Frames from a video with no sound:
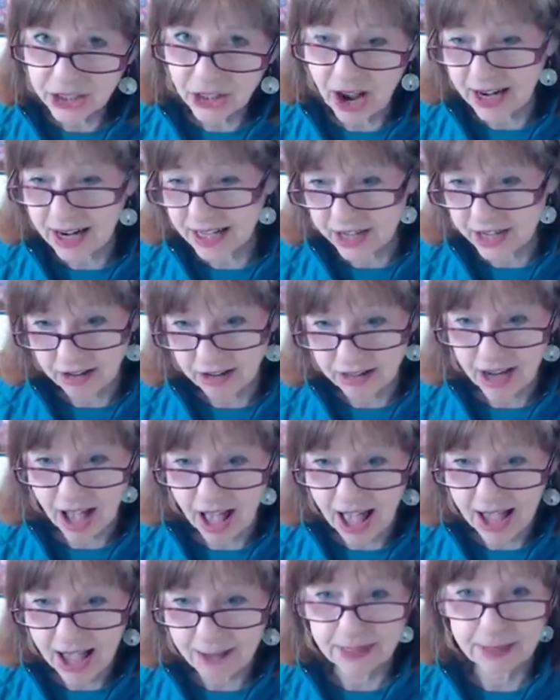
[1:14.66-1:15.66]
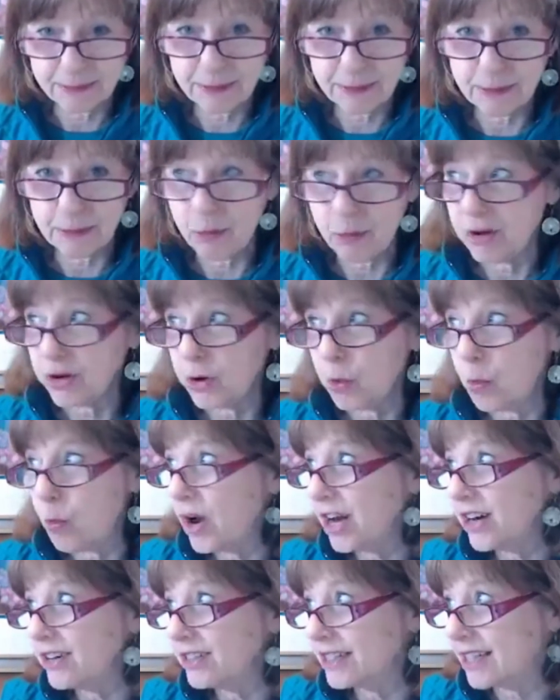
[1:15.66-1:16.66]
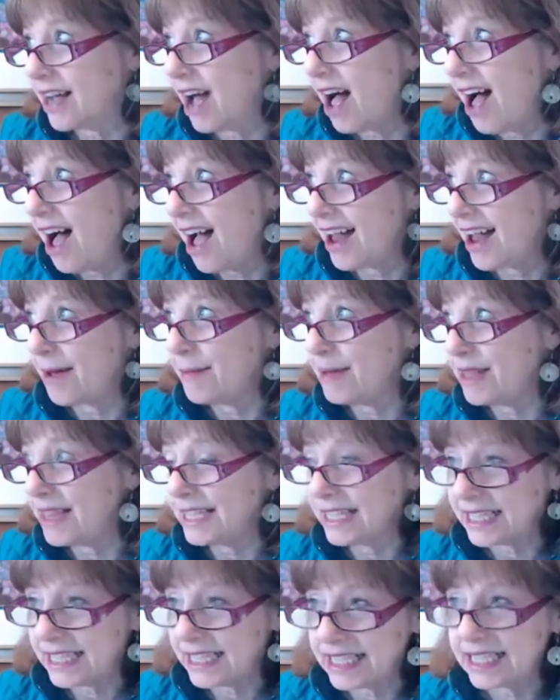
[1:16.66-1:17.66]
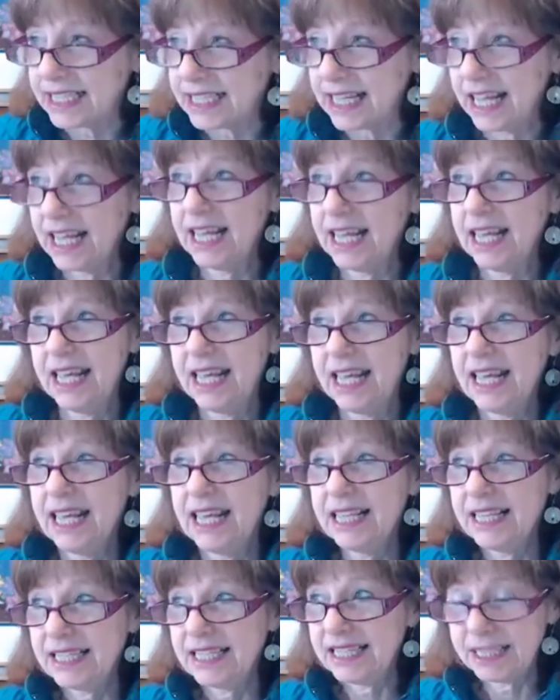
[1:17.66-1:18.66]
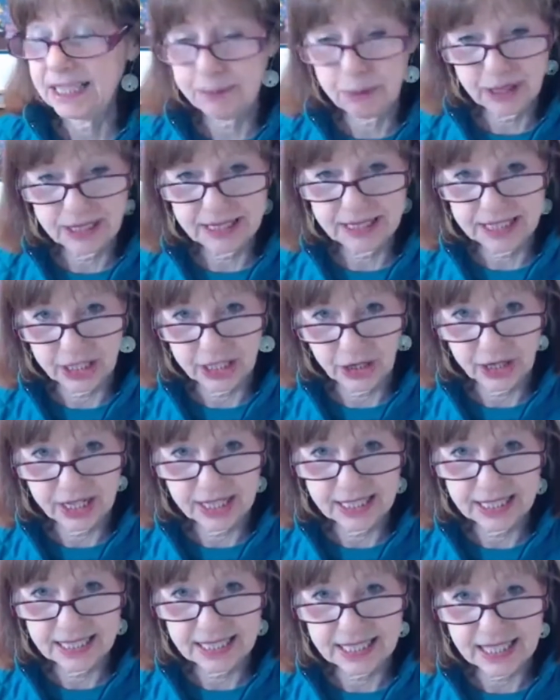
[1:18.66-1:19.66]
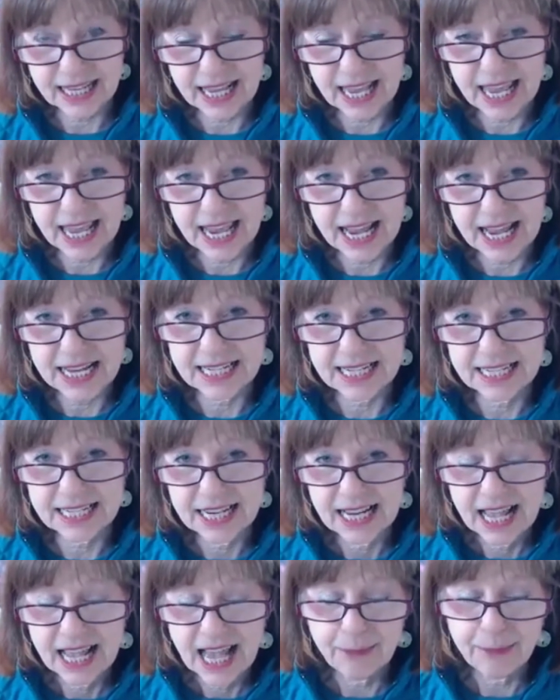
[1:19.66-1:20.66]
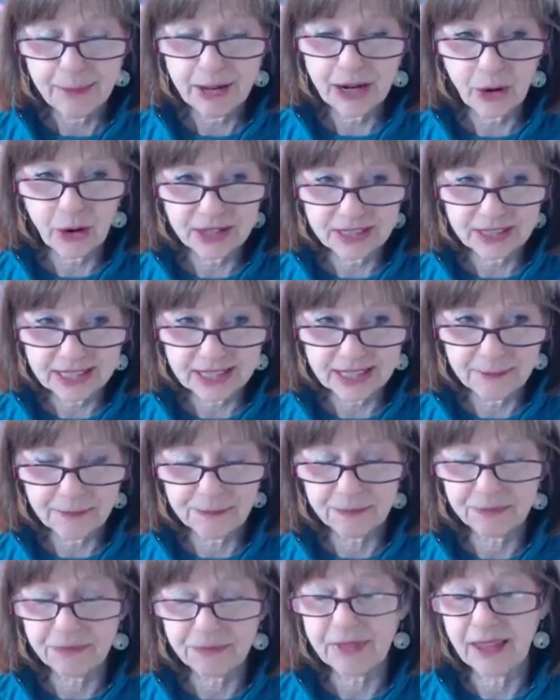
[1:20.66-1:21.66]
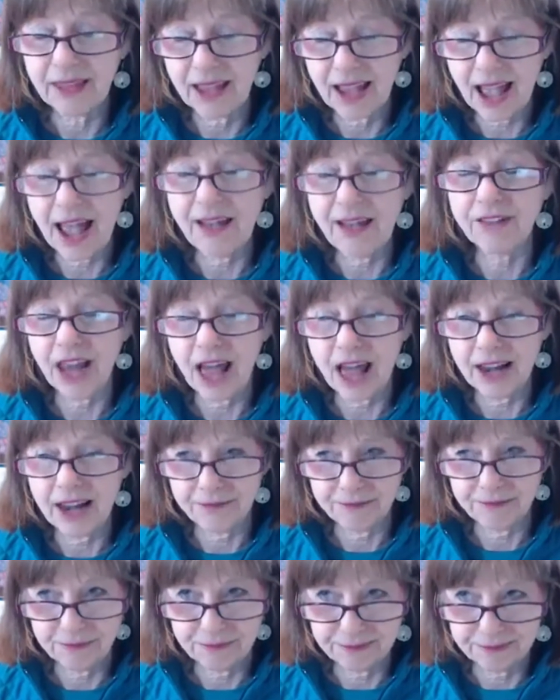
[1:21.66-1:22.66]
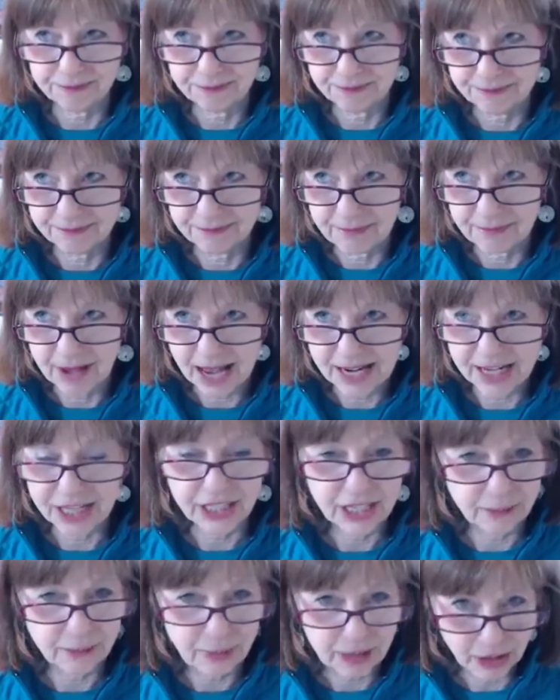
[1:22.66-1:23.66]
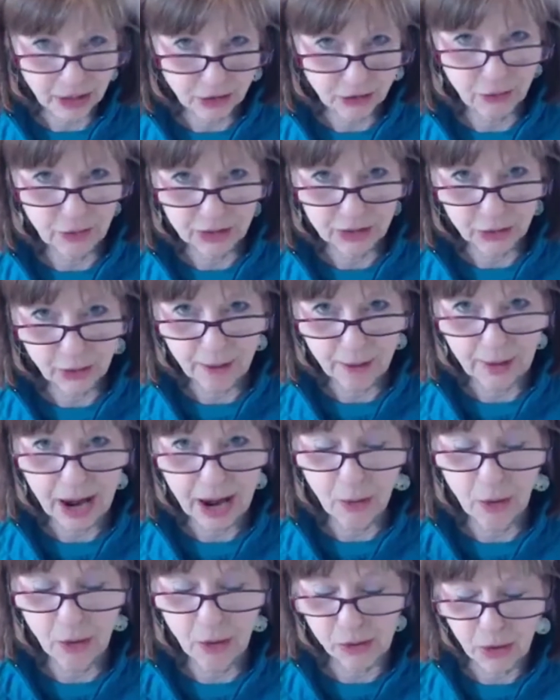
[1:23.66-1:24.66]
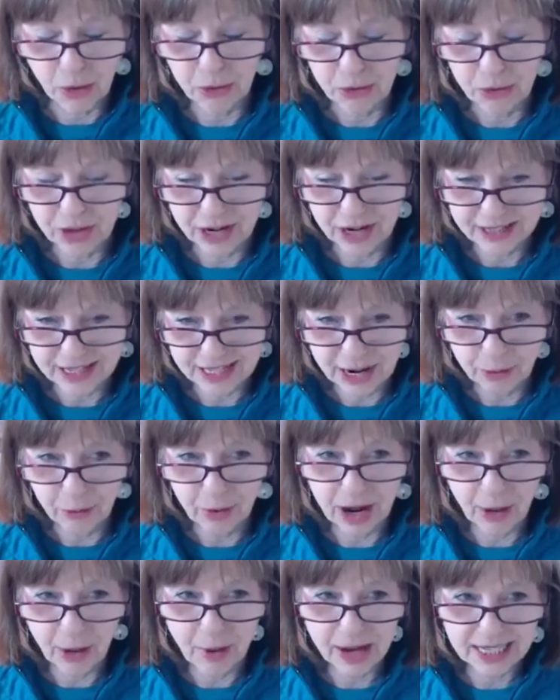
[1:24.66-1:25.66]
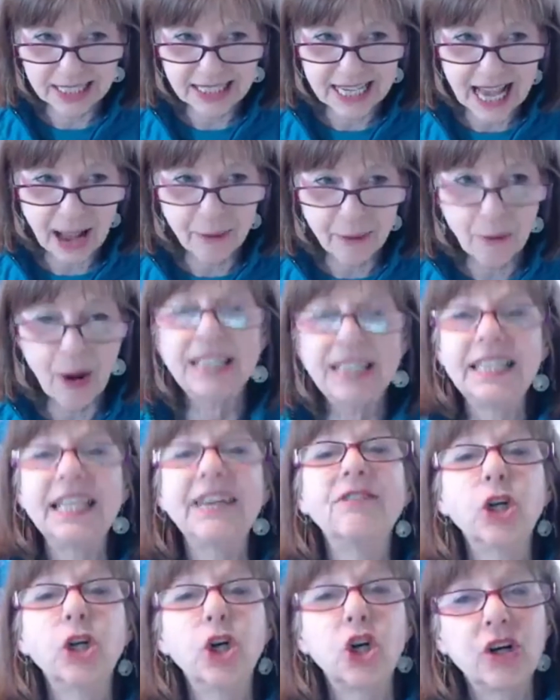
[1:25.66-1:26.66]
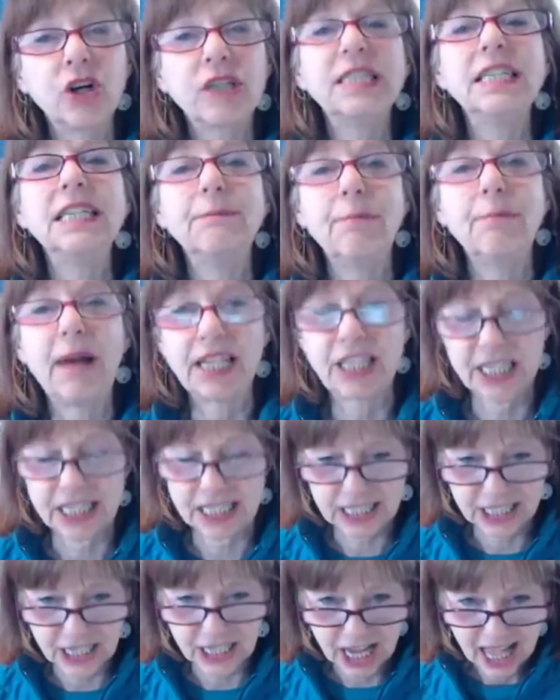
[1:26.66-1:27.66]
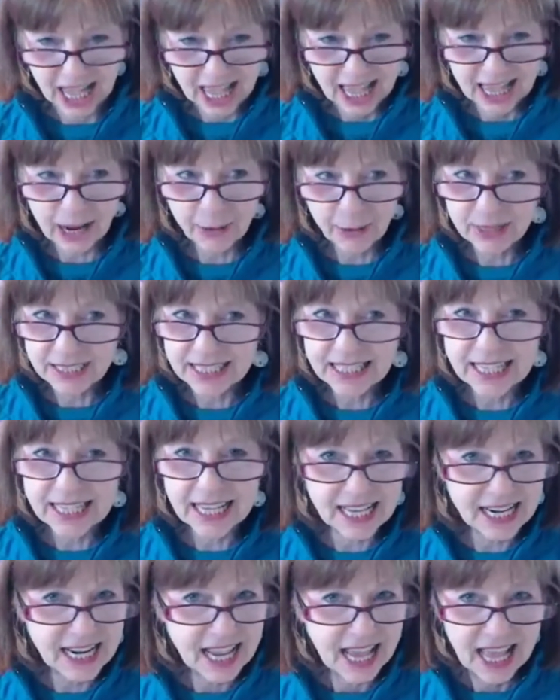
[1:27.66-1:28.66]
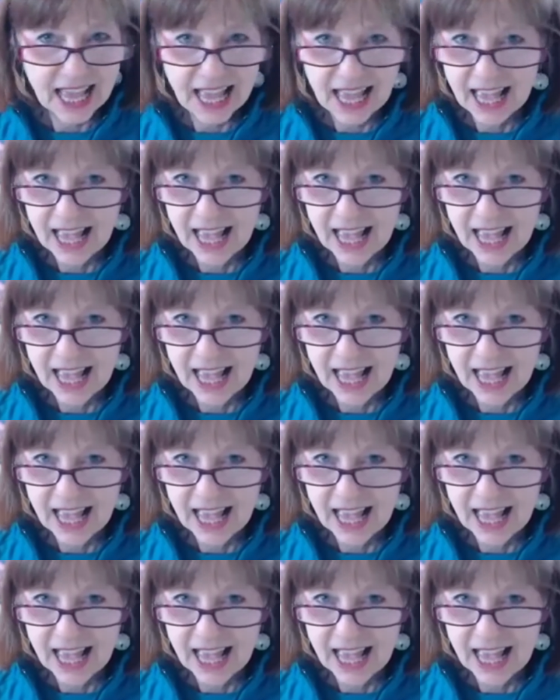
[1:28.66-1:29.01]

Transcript: these are kind of dark times, and people wonder where's God. I mean, this is this is pretty serious, and I mean, of course, I have a lot of ideas and opinions what's going on, but I won't go through that today. What I want to I want to give an encouraging message, and I want to say that